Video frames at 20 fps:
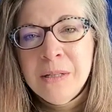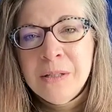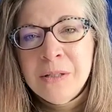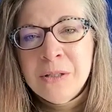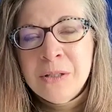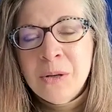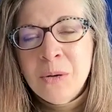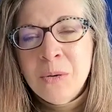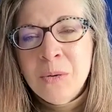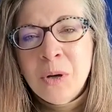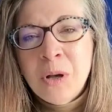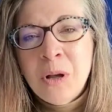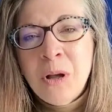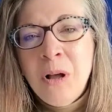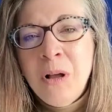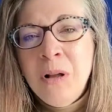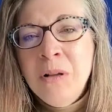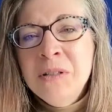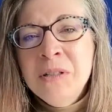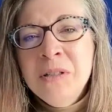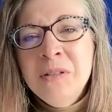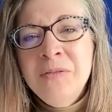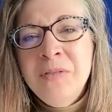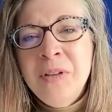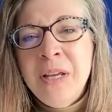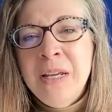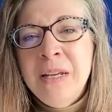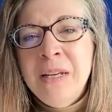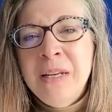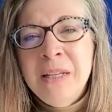So
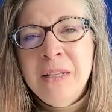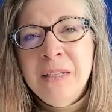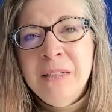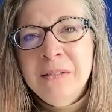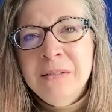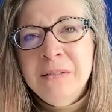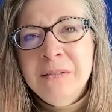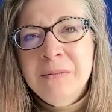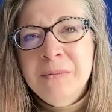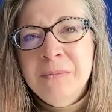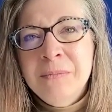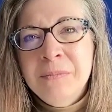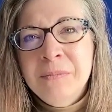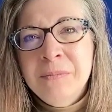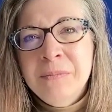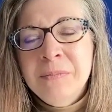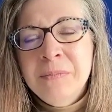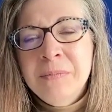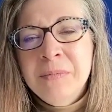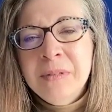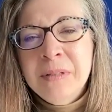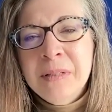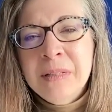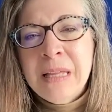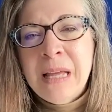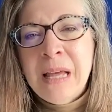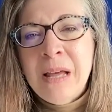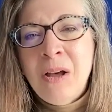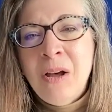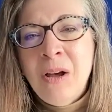cultivating
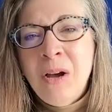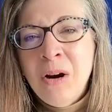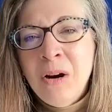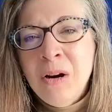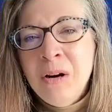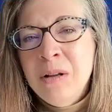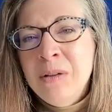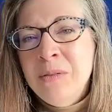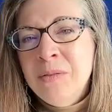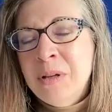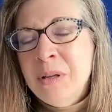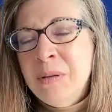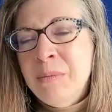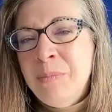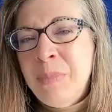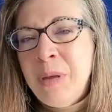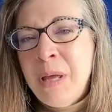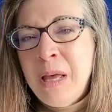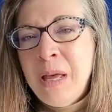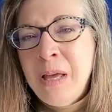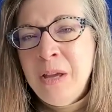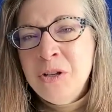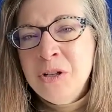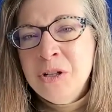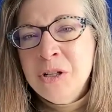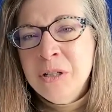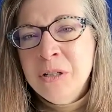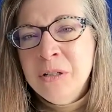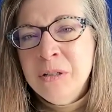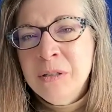that heart of
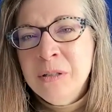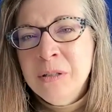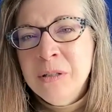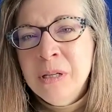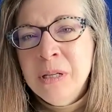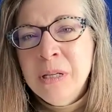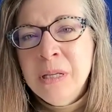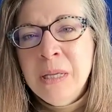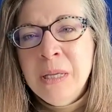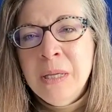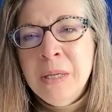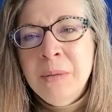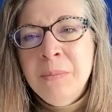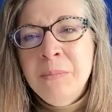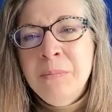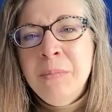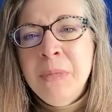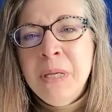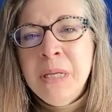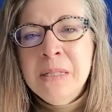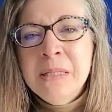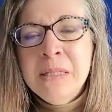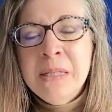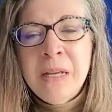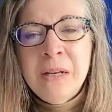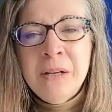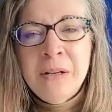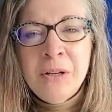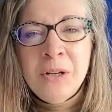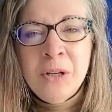compassion means
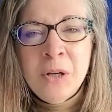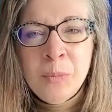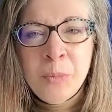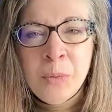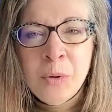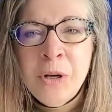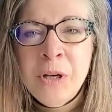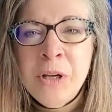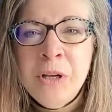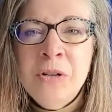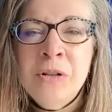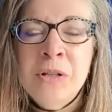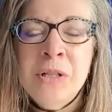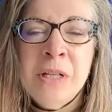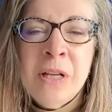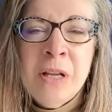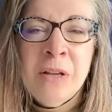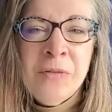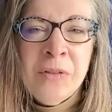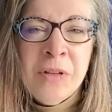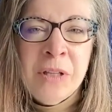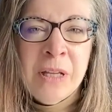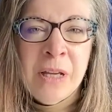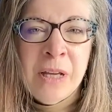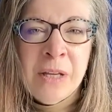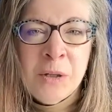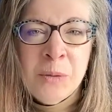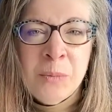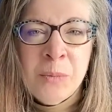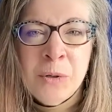that you're putting yourself in the
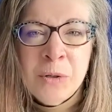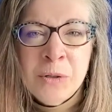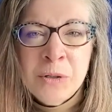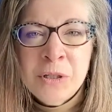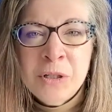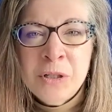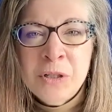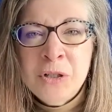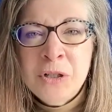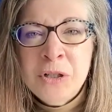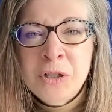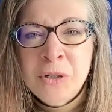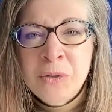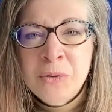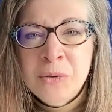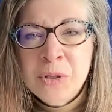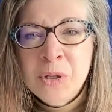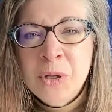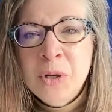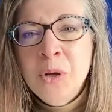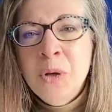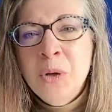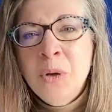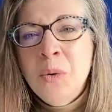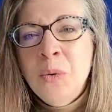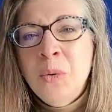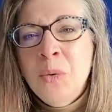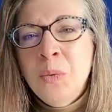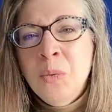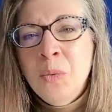other person's shoes.
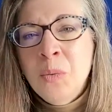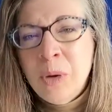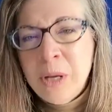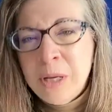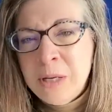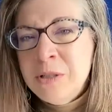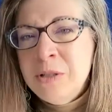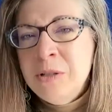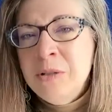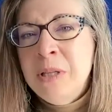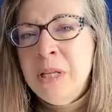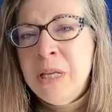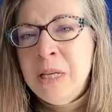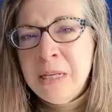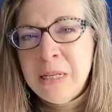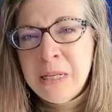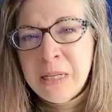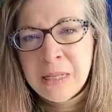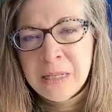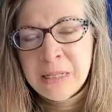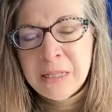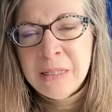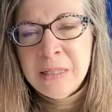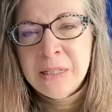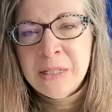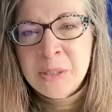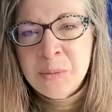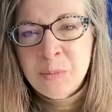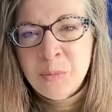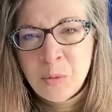What do they need in
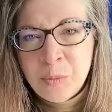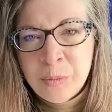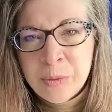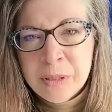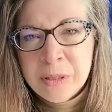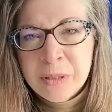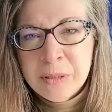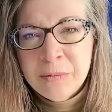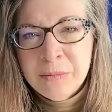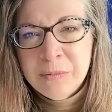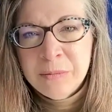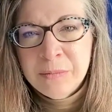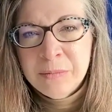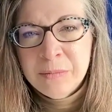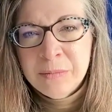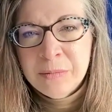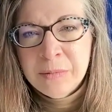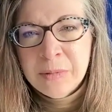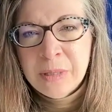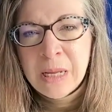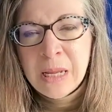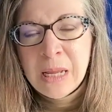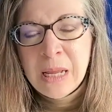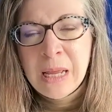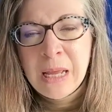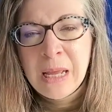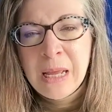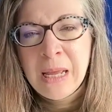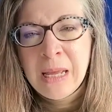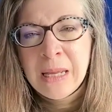this moment?
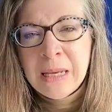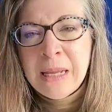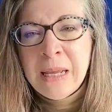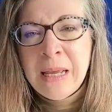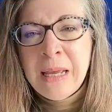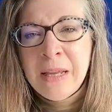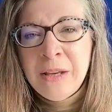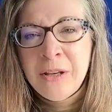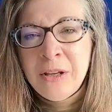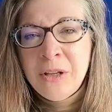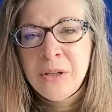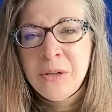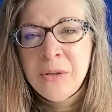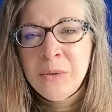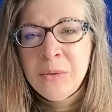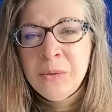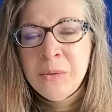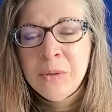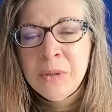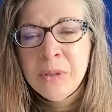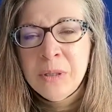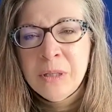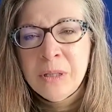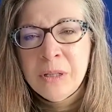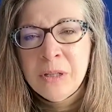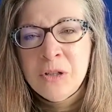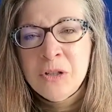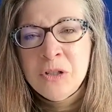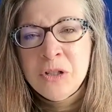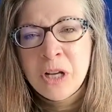And can you
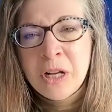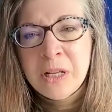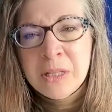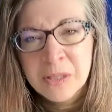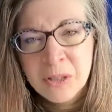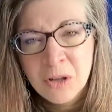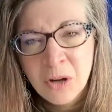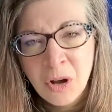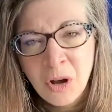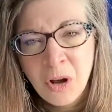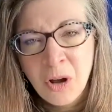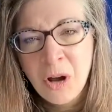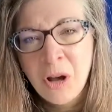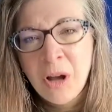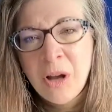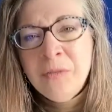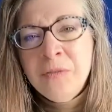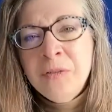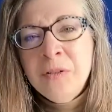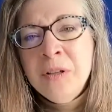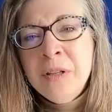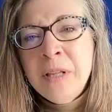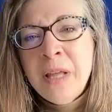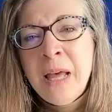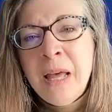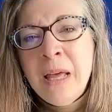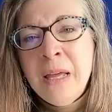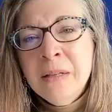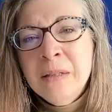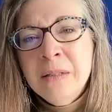just offer
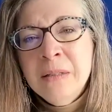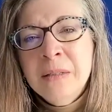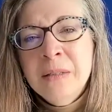that